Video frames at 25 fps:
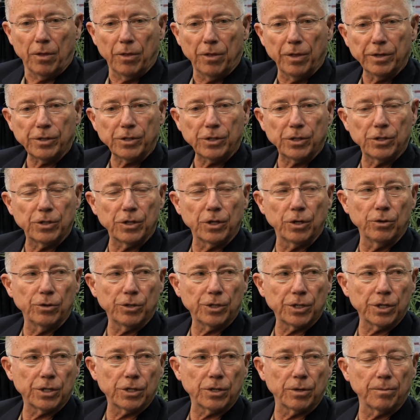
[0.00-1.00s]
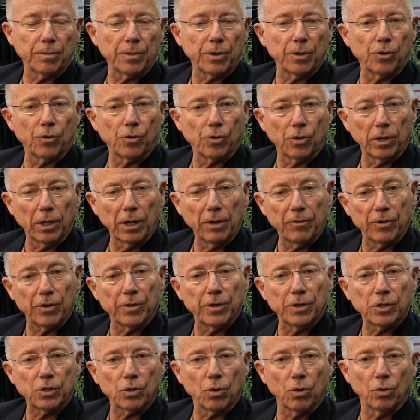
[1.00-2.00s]
This is a new system to
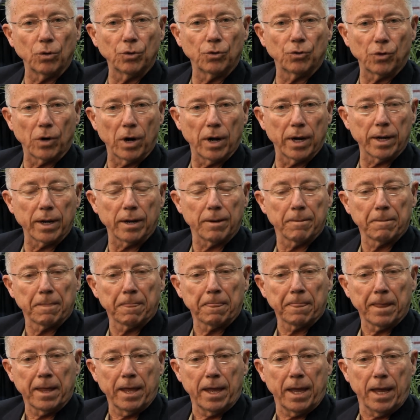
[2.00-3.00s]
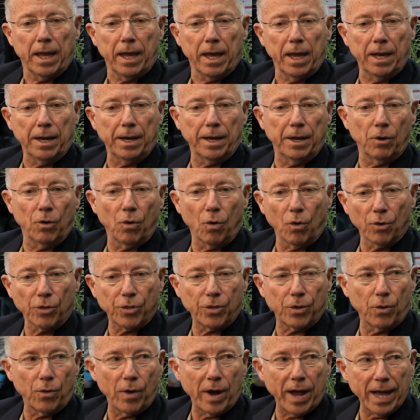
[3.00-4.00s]
deliver this old drug in an
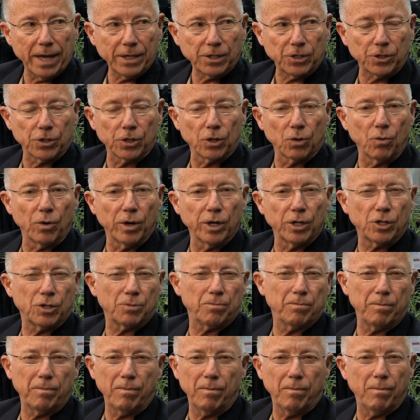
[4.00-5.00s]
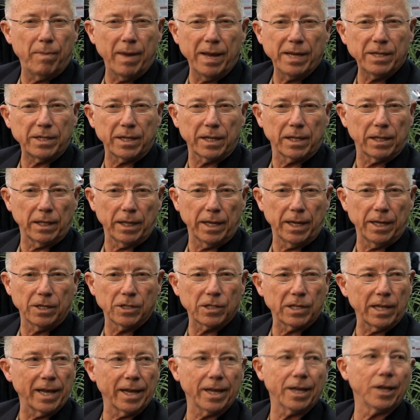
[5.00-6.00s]
orthoester, which basically
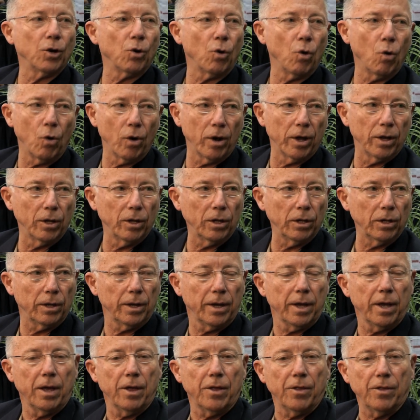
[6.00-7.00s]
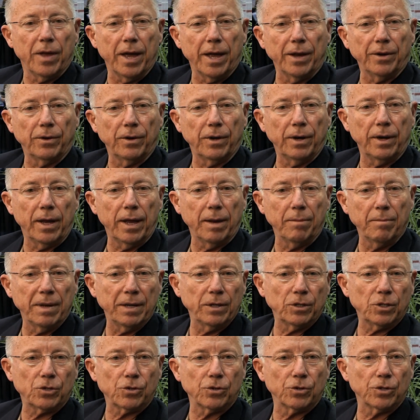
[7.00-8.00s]
is like an oil that
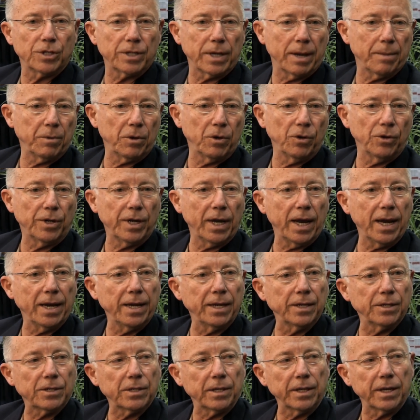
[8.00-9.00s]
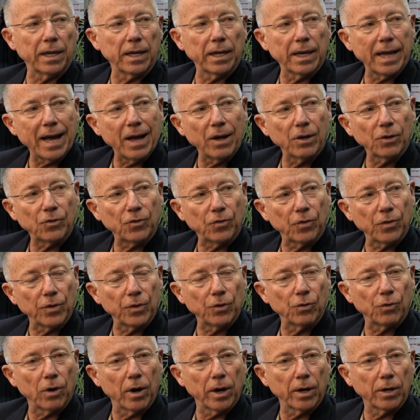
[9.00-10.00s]
administered subcutaneously allows for
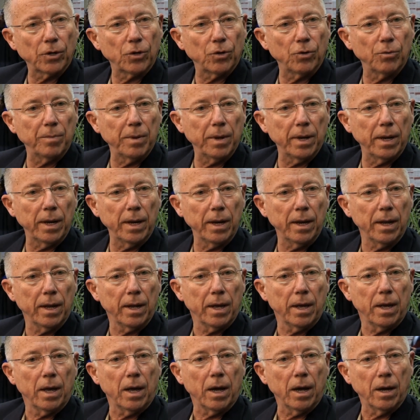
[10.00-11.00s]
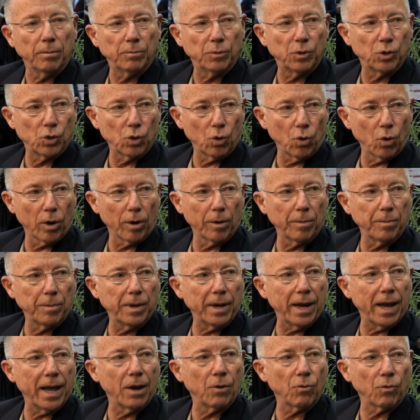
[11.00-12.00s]
the drug to be
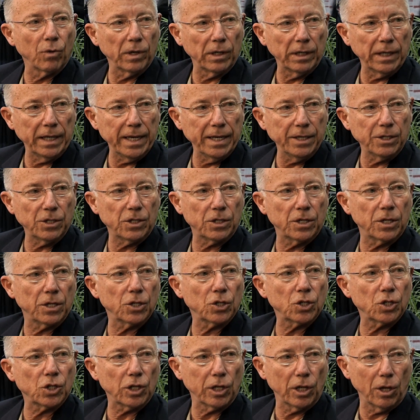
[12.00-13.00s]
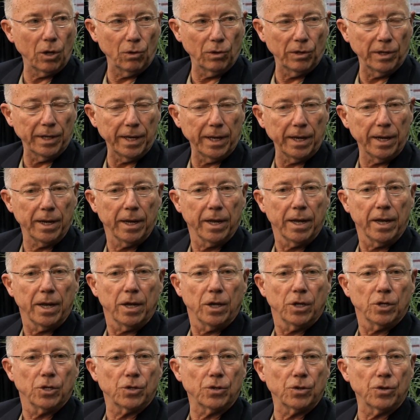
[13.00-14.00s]
absorbed and released slowly
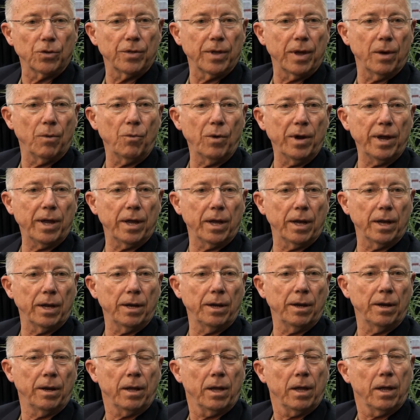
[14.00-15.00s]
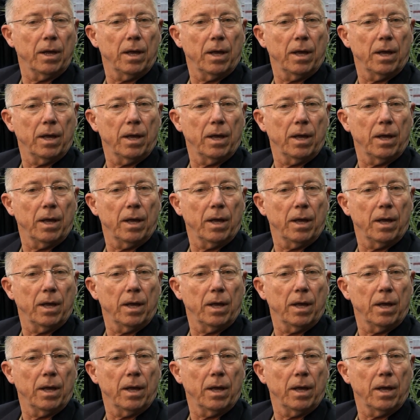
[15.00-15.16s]
so that we can